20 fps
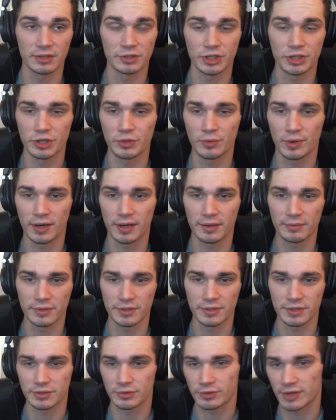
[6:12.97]
GUI,
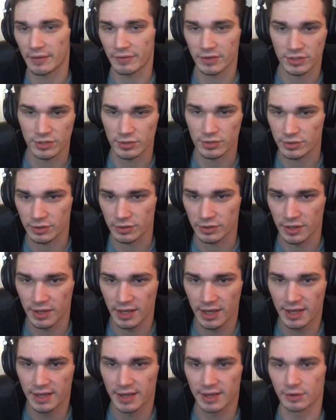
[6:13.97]
which is the graphics user
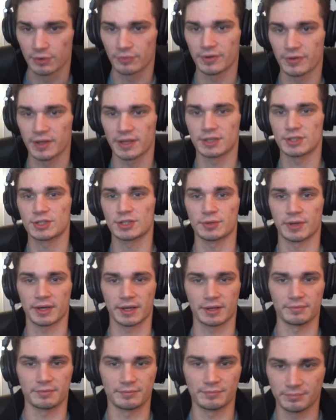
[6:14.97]
interface, so I
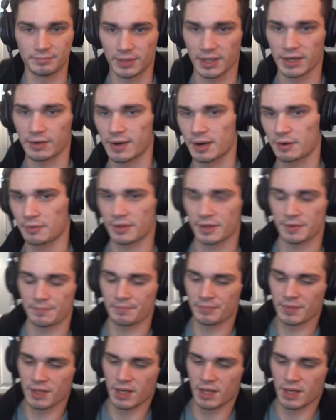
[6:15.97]
can play around with it.